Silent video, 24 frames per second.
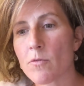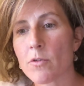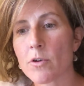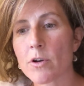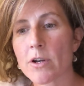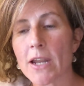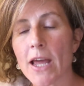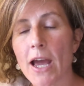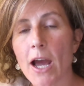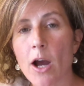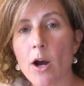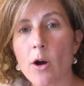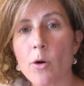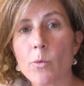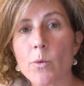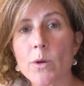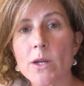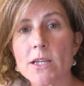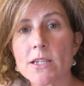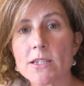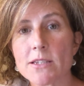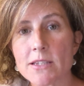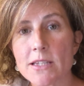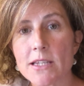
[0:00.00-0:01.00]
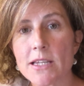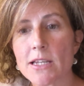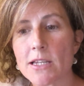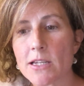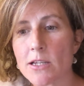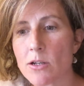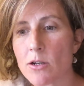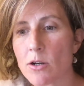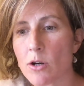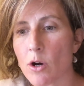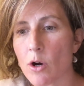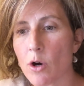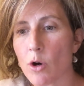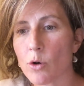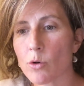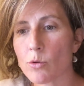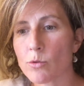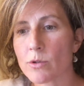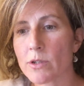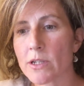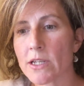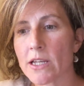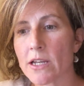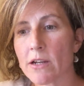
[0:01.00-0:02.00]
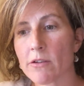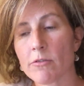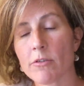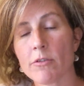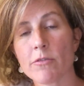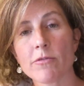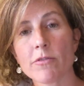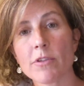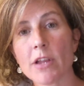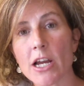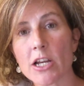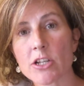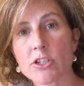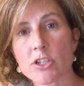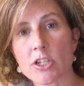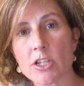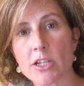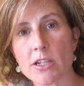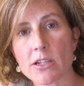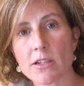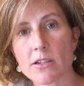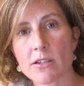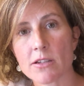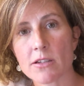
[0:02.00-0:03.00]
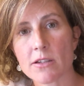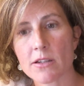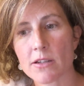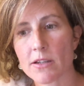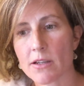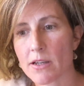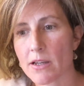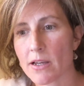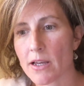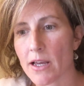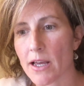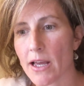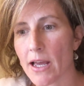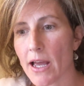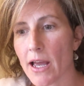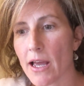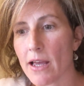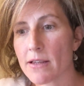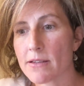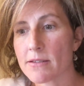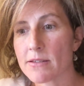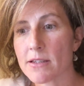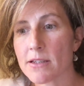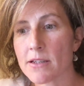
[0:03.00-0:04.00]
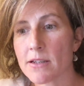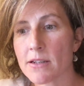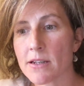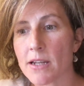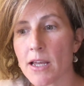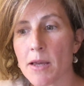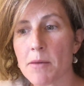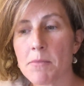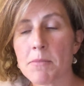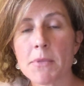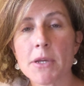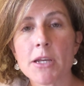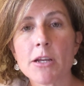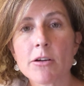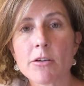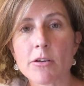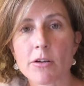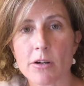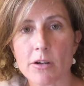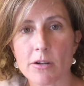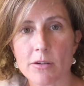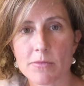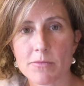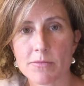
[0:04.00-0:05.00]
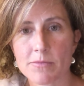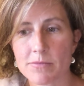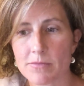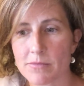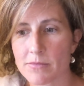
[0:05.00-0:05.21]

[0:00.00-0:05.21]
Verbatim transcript: for now we see only a reflection, as in a mirror,